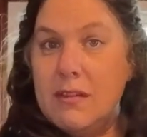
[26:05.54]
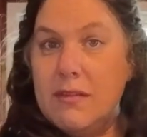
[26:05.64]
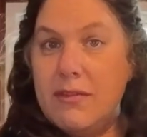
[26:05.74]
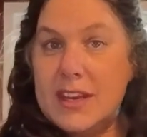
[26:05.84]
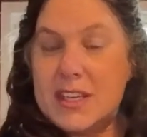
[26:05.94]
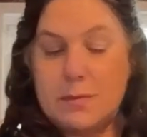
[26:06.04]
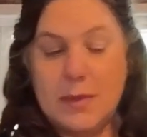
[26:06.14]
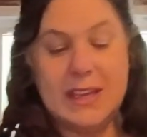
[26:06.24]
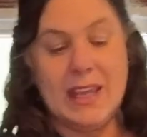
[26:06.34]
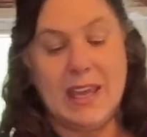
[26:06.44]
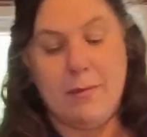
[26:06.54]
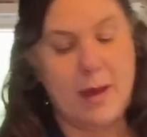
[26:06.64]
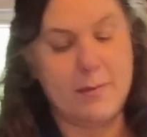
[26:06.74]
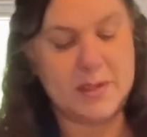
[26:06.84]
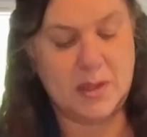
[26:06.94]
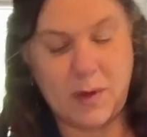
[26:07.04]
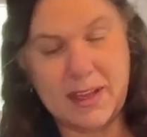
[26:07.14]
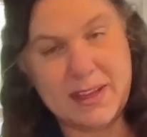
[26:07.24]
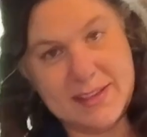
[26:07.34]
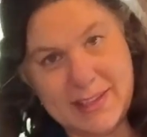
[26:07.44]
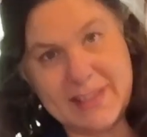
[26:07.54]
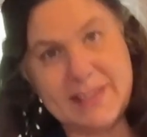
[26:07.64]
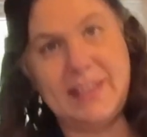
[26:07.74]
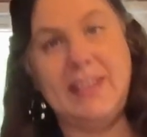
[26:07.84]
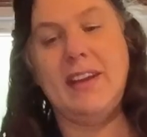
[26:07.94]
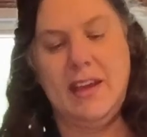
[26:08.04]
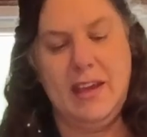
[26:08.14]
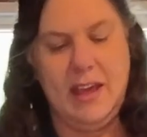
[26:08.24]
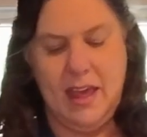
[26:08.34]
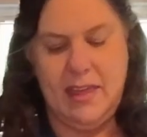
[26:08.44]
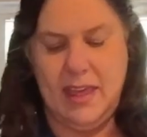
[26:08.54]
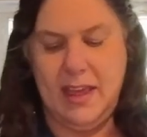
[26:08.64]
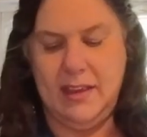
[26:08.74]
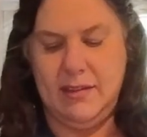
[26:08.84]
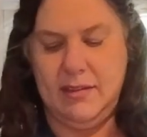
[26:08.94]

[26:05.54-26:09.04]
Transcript: finish blending him up to 160 and then